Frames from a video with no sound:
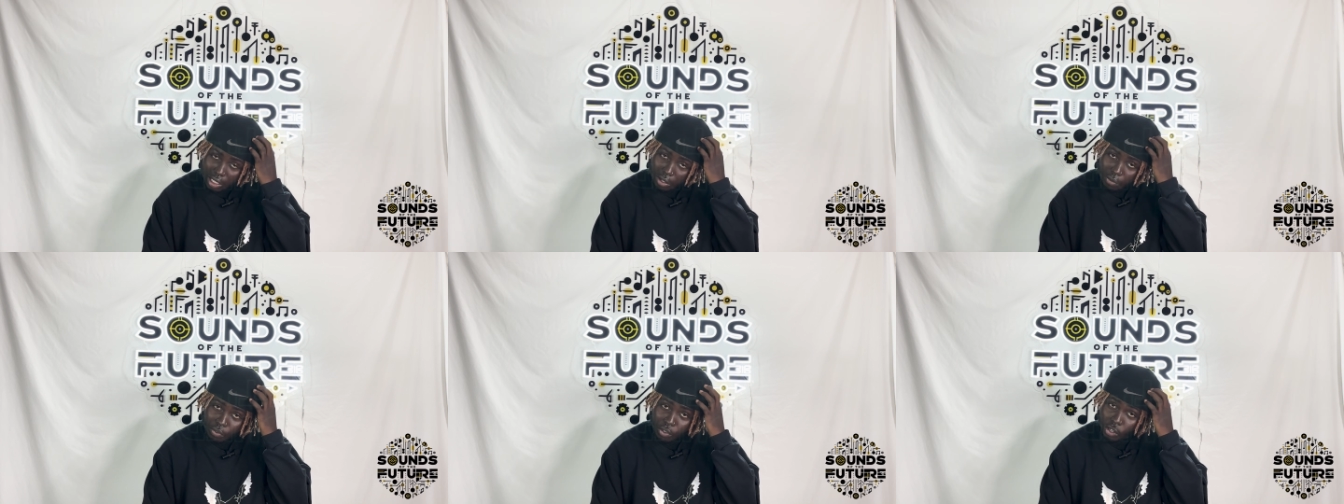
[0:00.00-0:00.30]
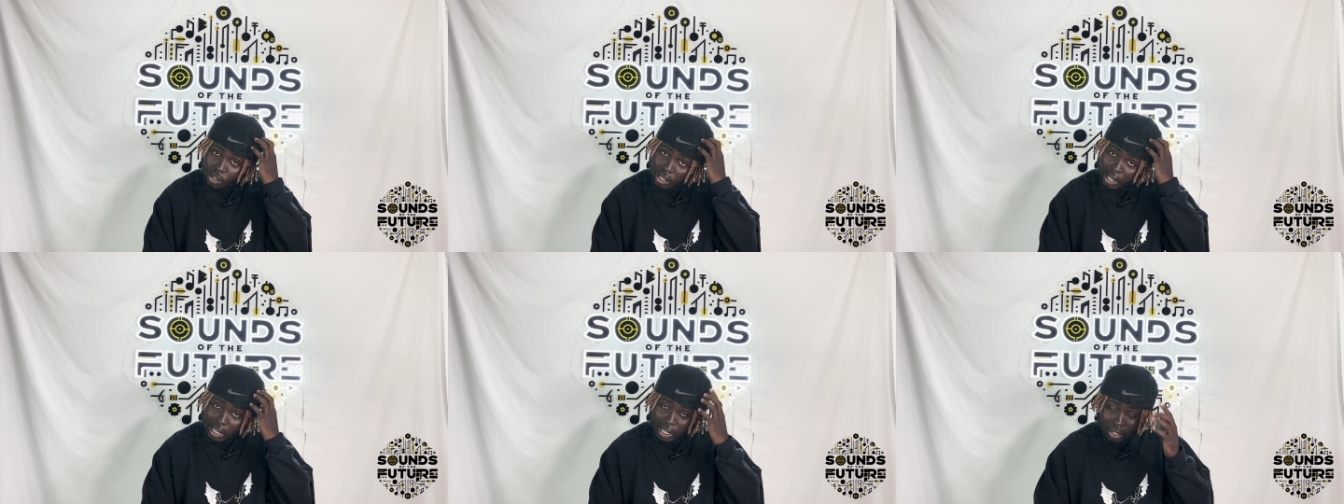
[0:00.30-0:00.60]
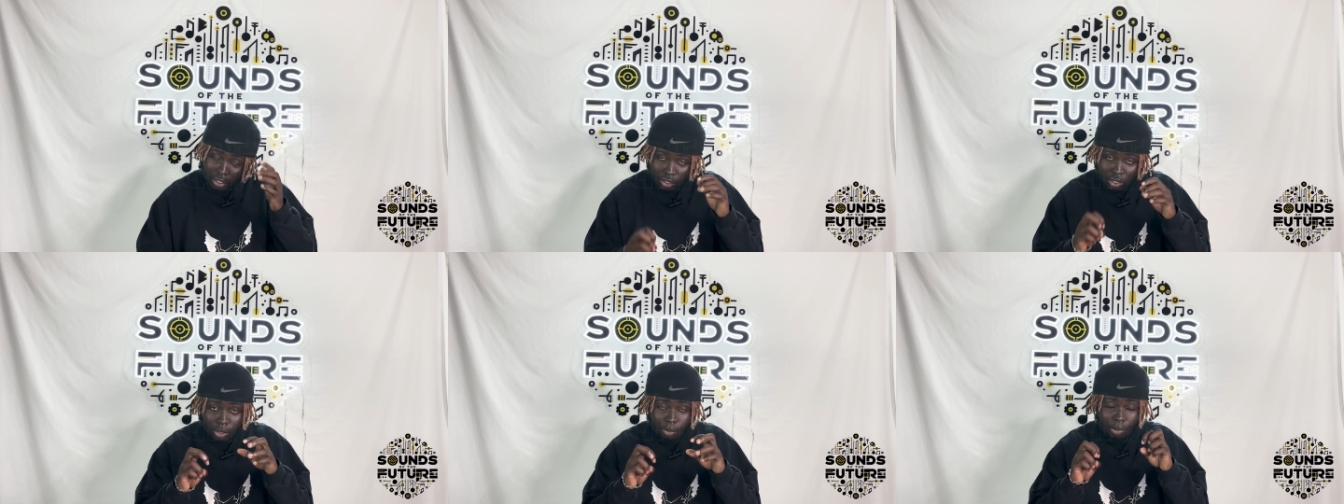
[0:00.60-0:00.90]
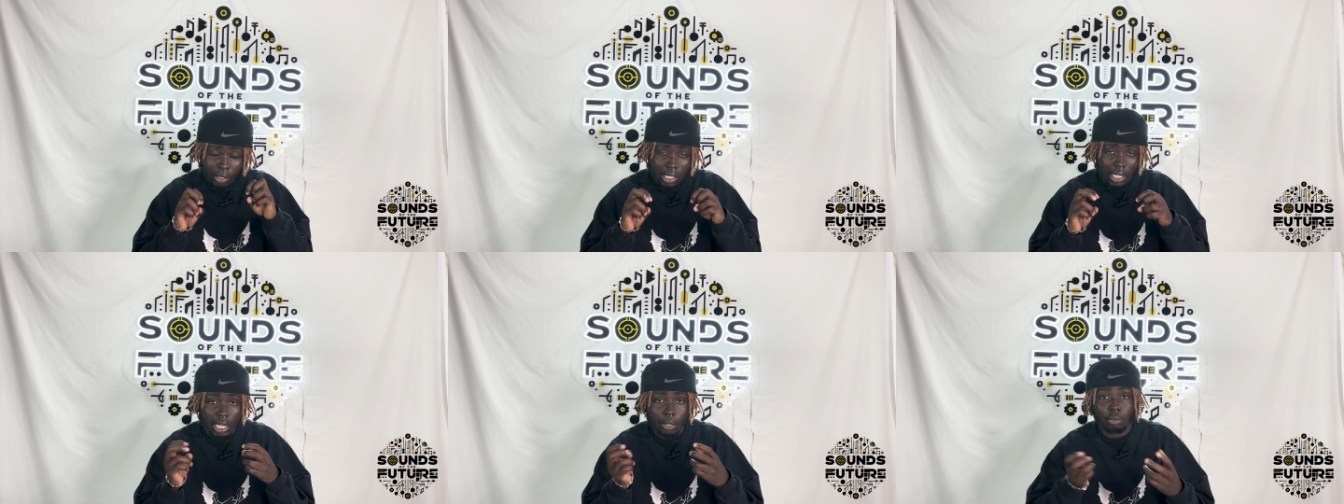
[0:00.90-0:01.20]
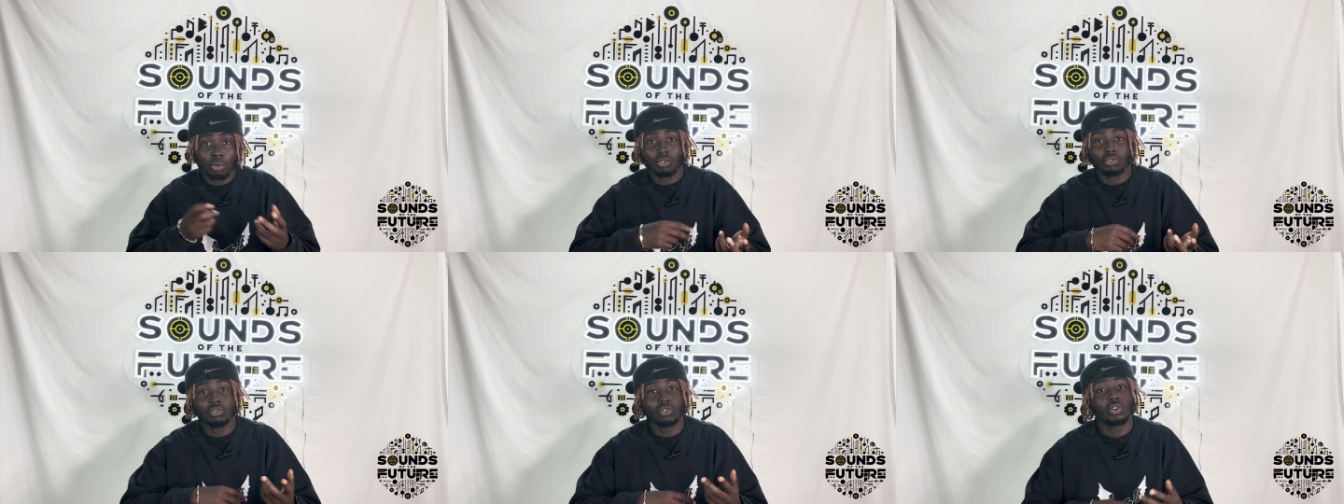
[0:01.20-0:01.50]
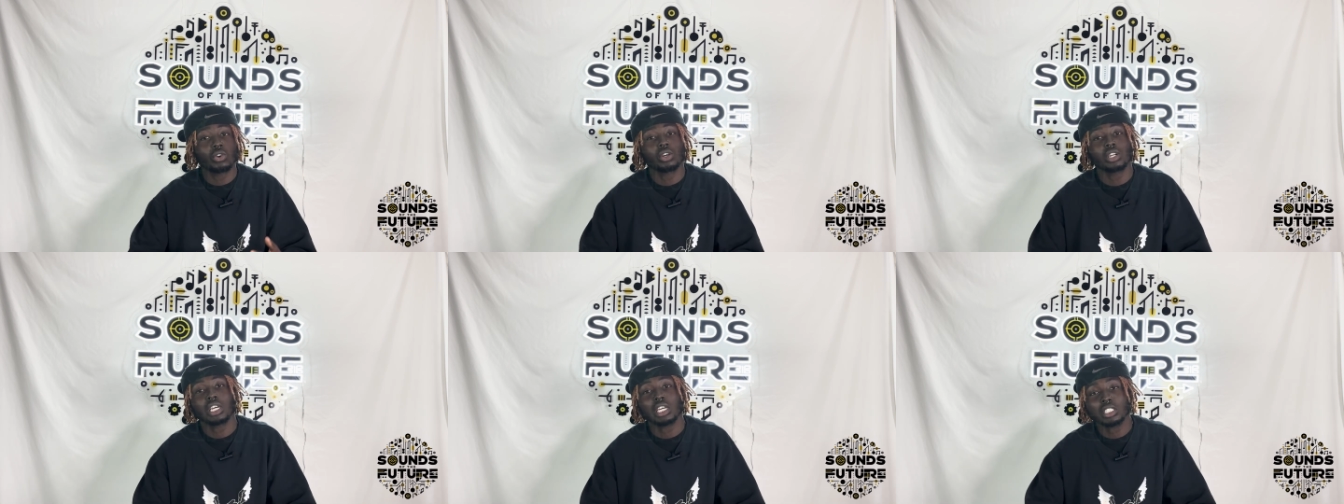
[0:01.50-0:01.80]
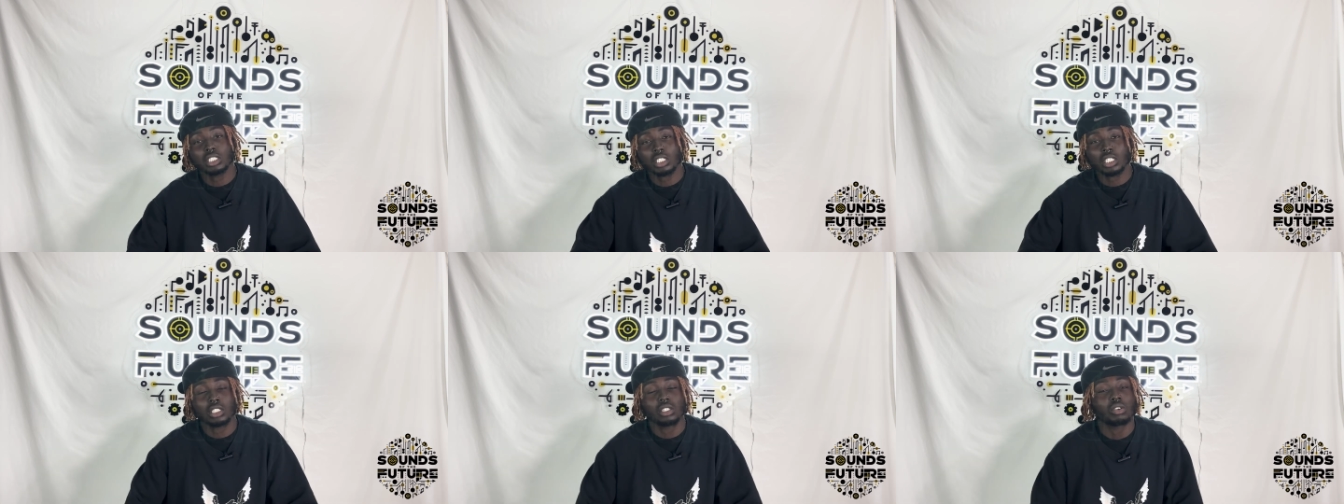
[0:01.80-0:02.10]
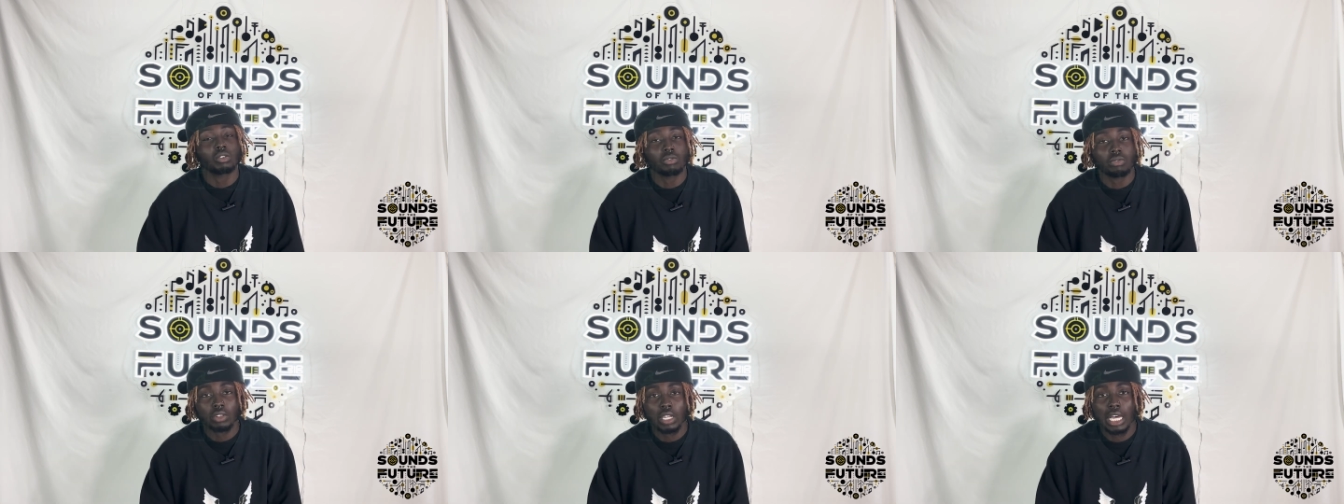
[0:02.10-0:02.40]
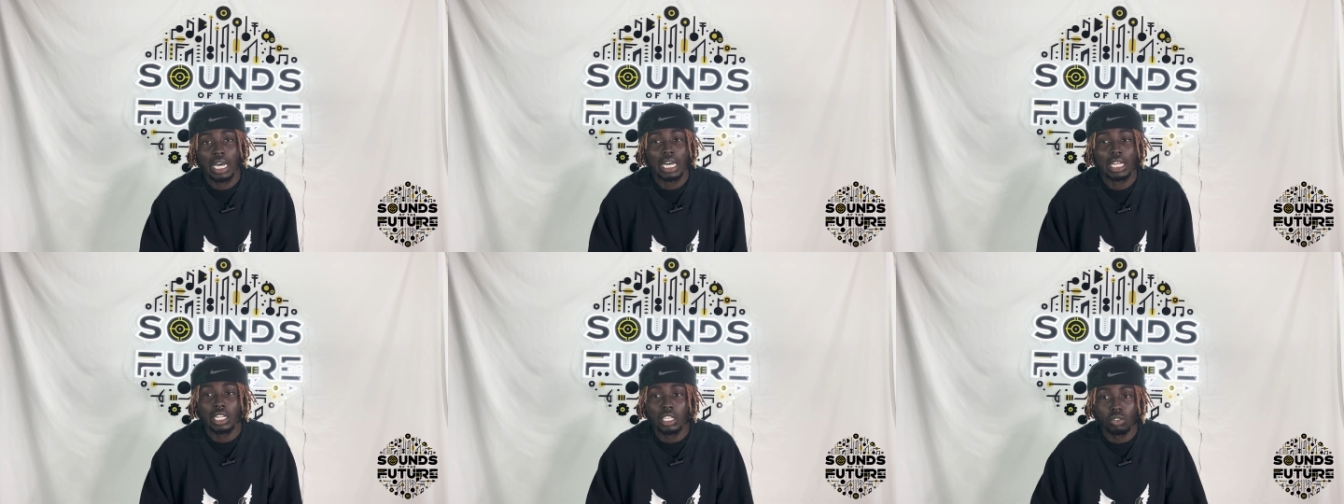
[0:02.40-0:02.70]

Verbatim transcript: If you're an industry playing like before, that shit don't fly.